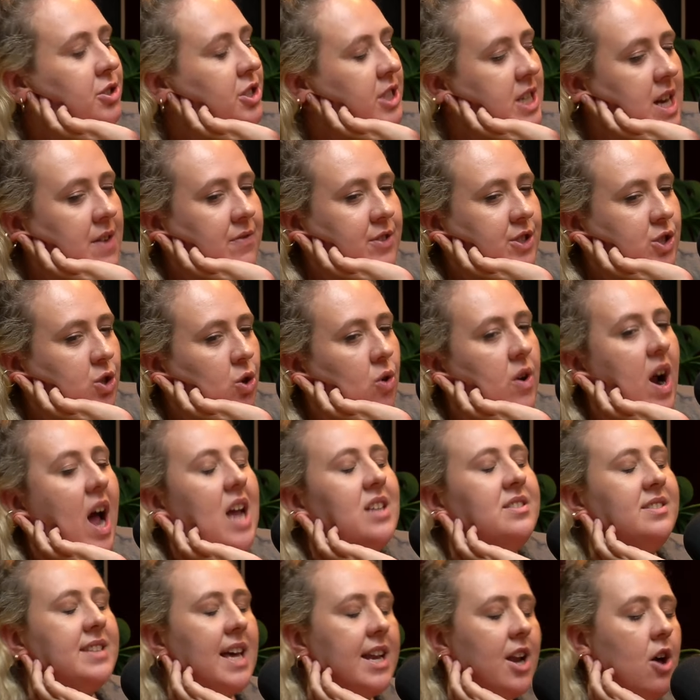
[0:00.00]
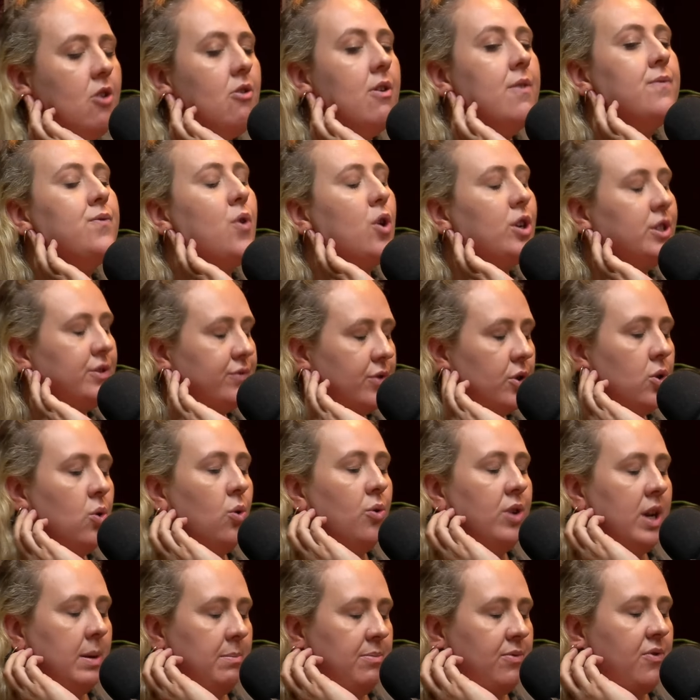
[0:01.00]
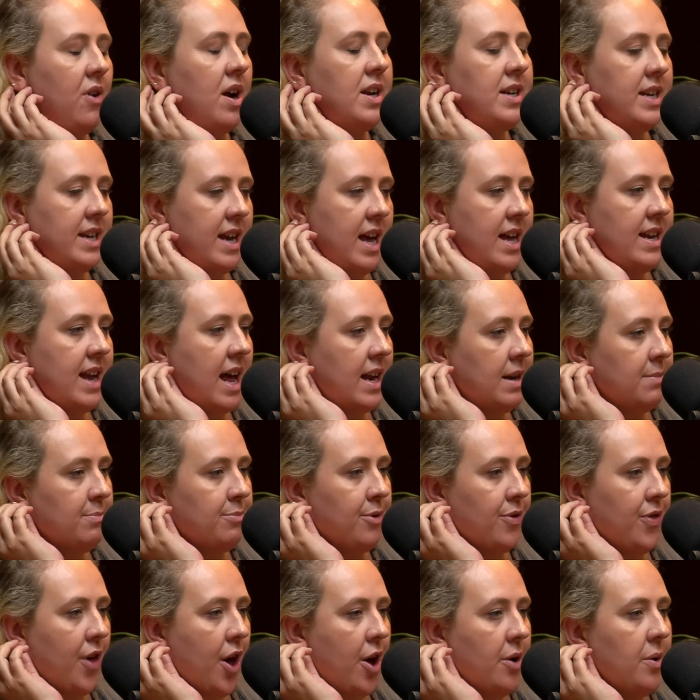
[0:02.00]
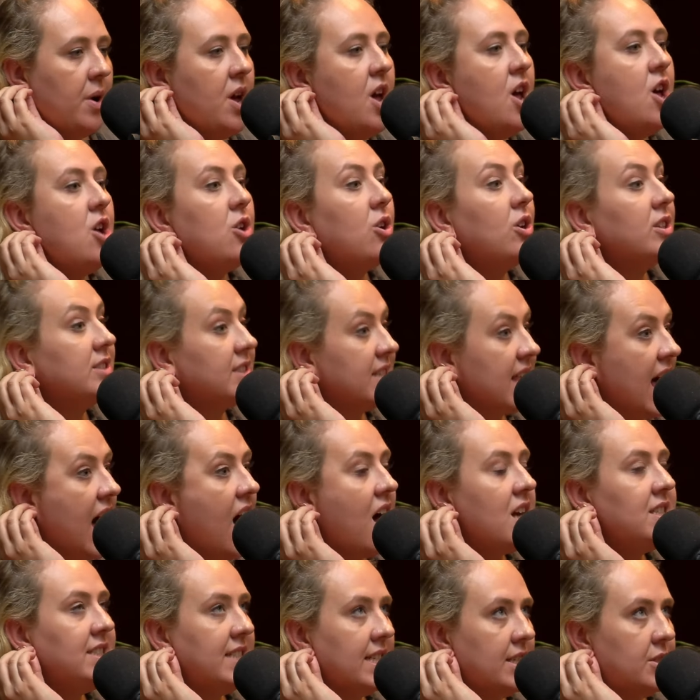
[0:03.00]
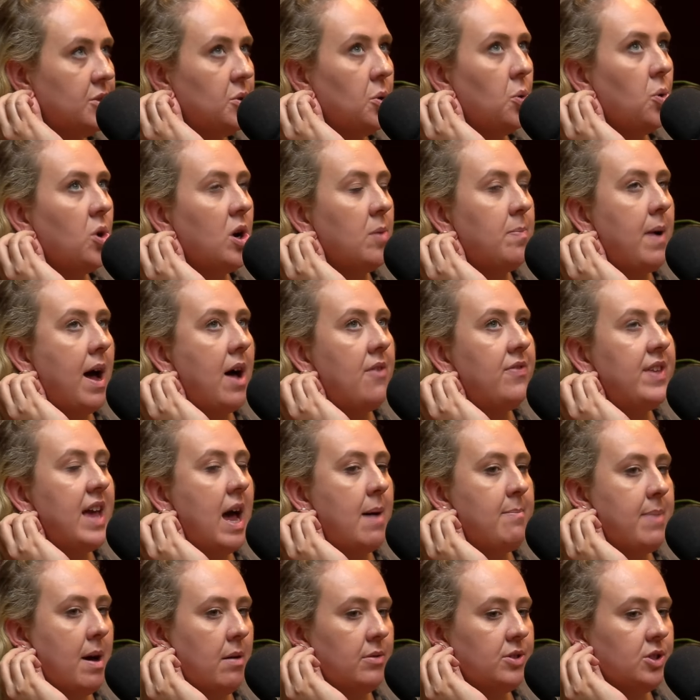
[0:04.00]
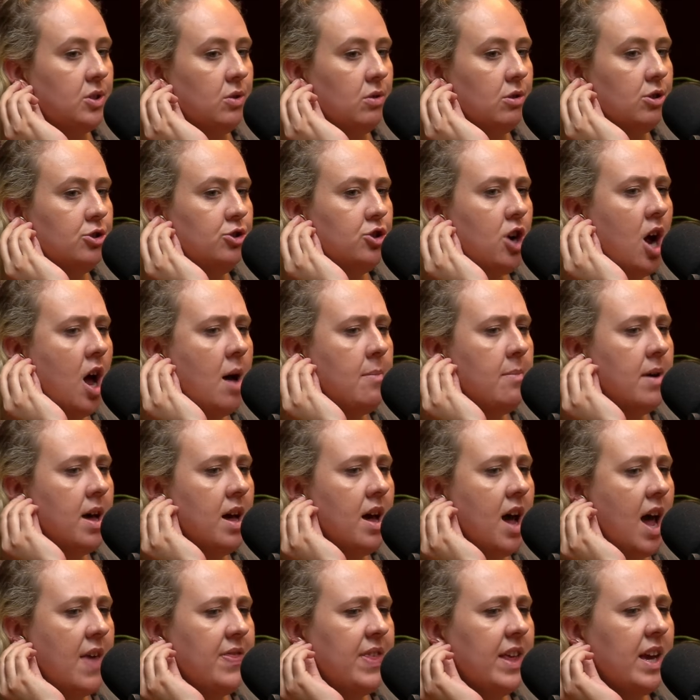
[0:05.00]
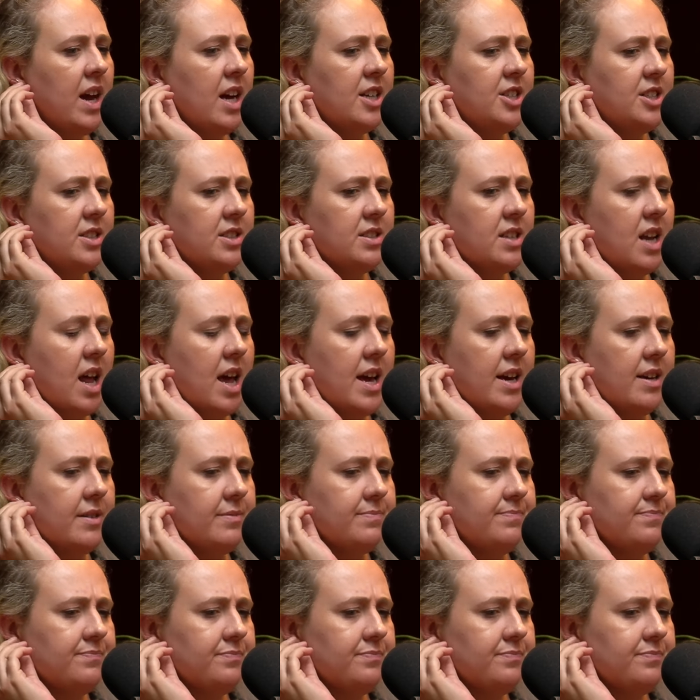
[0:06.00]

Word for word: she never saw it. I sent her a voice recording before I did it in Edinburgh, though. Oh wow! Because that I did talk about the Anne Bauer School of Drama. I think I just like